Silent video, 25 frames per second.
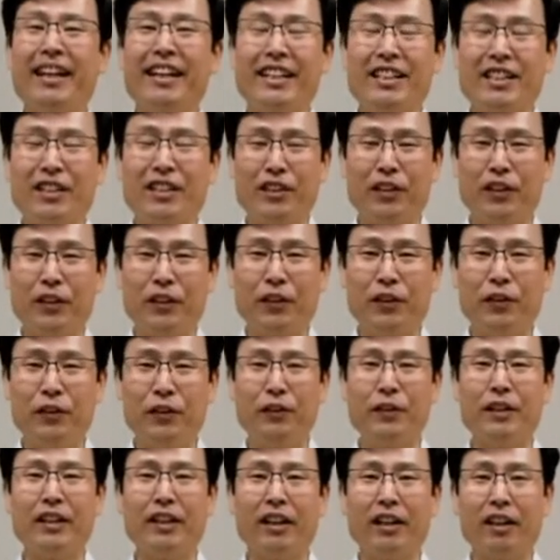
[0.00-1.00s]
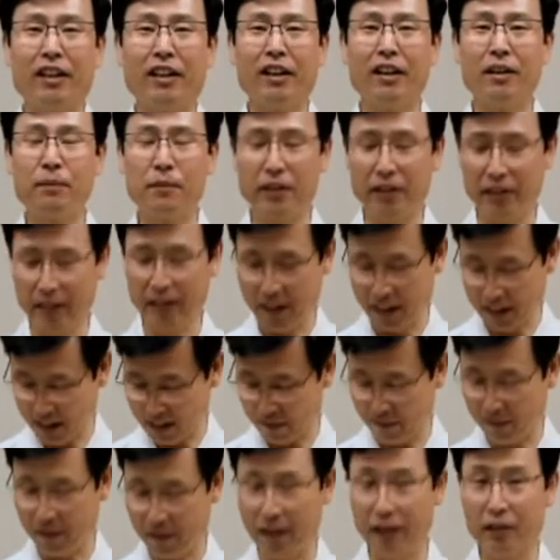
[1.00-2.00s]
So the lung meridian
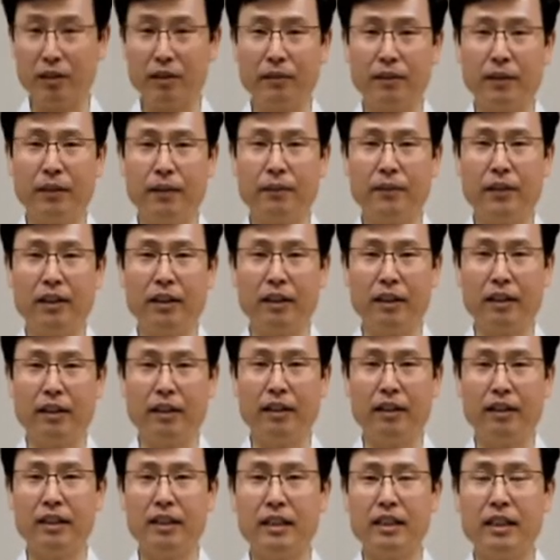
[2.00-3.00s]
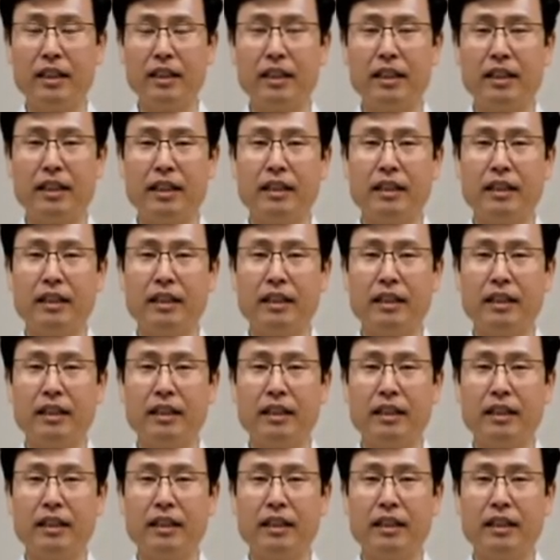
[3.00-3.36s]
flows from your lungs